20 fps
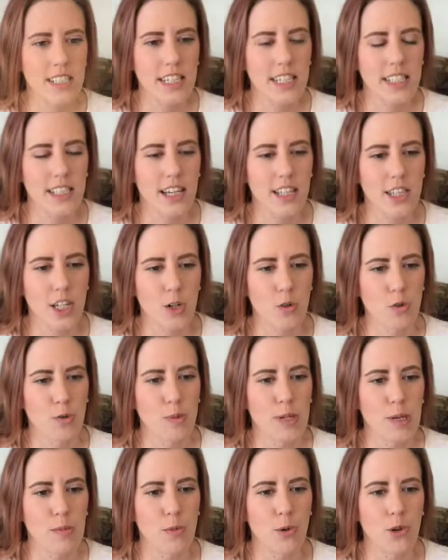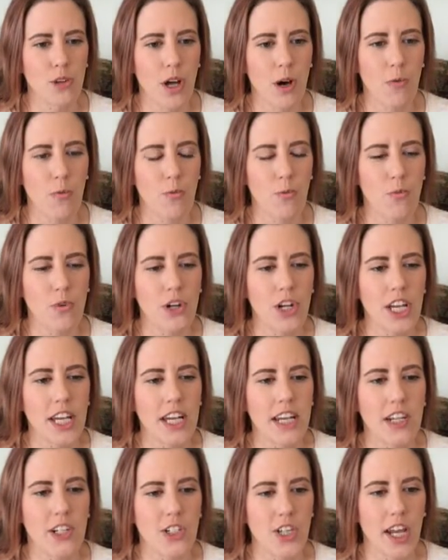Seeing that there were people that
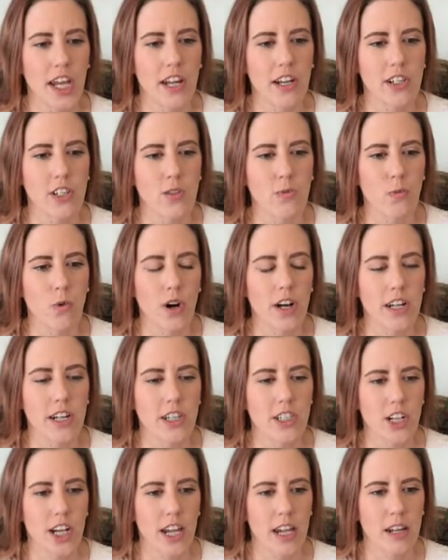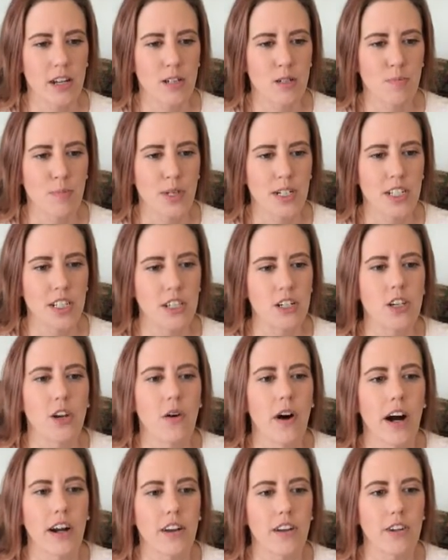needed change and wanted change but didn't
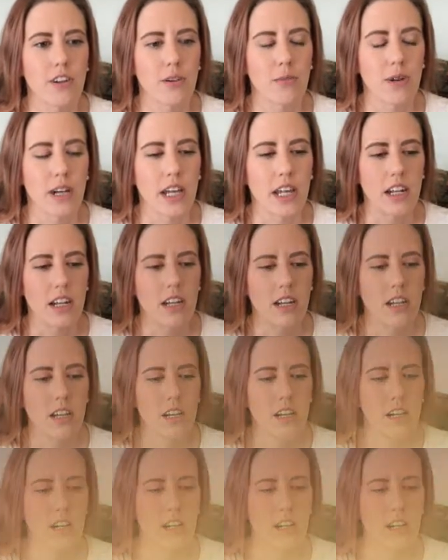know how to do it.